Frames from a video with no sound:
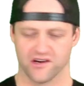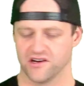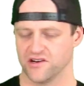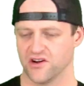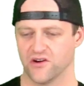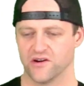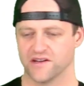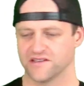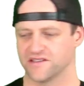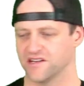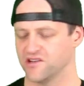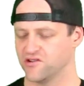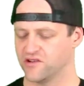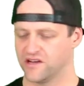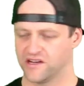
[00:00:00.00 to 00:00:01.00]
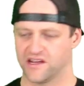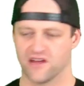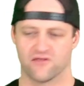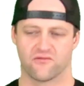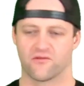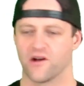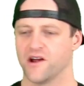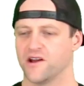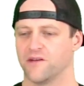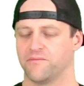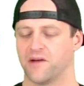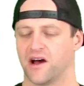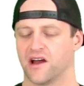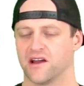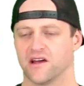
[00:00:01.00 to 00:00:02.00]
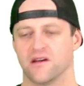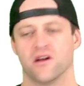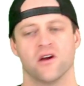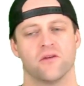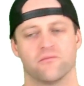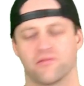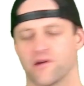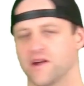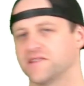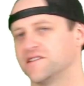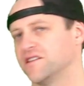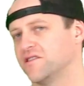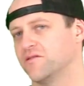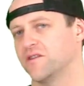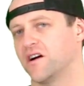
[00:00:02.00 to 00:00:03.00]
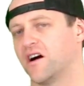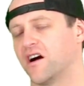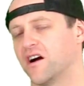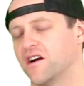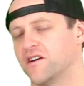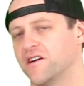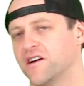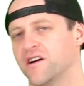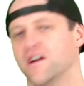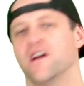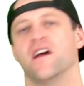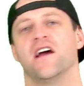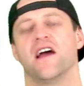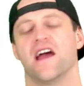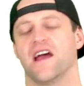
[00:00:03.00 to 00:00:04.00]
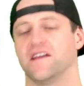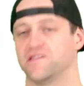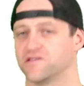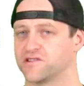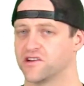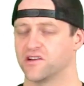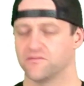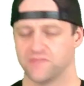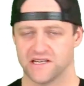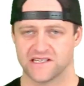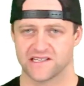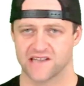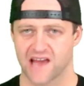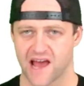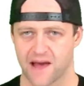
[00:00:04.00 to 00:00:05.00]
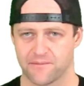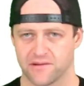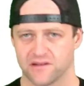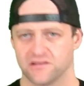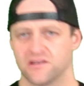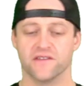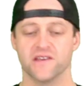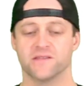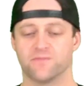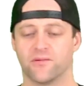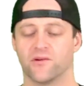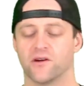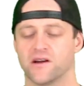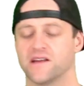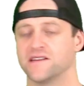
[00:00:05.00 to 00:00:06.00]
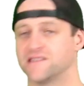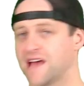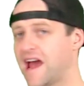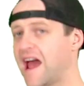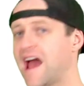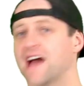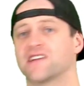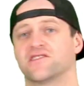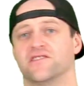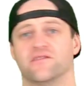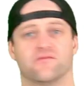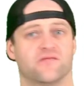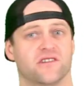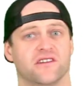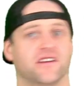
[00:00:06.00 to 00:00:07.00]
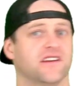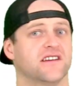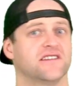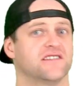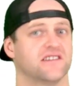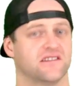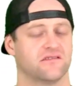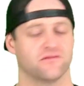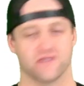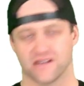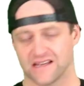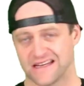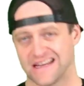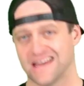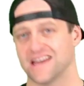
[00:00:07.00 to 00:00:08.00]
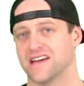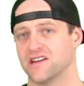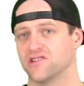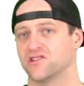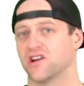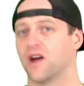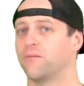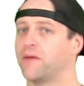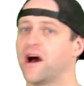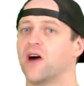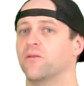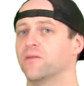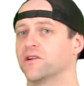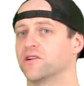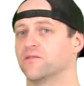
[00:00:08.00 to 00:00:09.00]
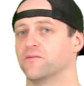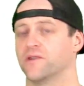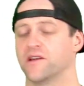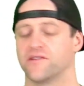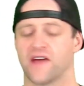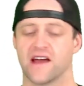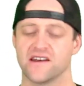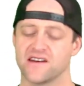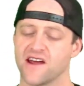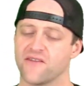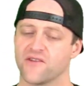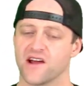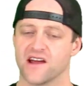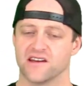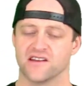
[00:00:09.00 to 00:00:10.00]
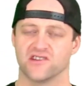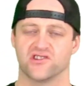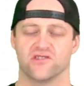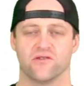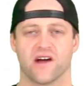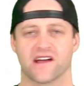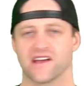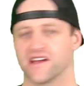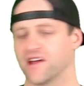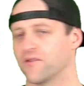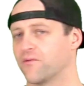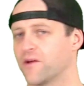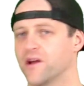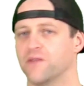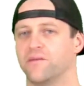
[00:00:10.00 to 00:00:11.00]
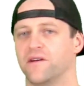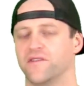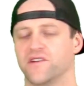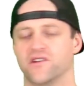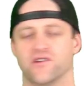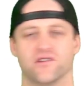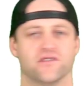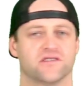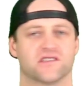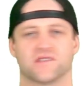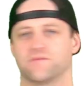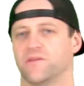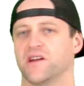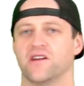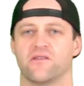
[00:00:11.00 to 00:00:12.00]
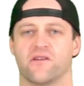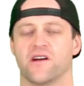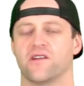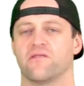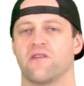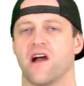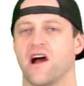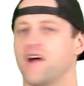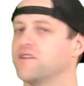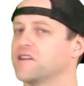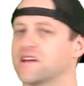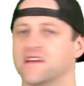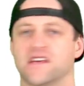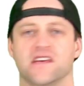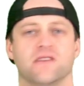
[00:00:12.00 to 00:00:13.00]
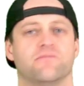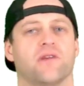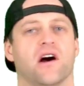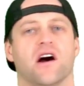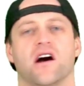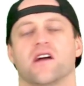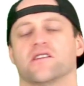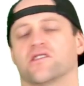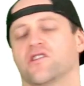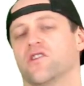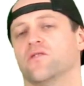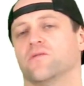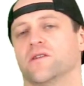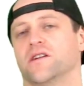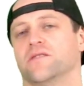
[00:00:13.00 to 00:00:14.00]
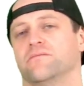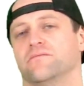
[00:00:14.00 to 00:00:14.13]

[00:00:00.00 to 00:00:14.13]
to notice that you can get right up on it, press into it harder, and there's going to be snap. This board is actually really easy to engage a pow butter with. I never had an issue. I could get right up on the nose, spin it right around, and keep on going.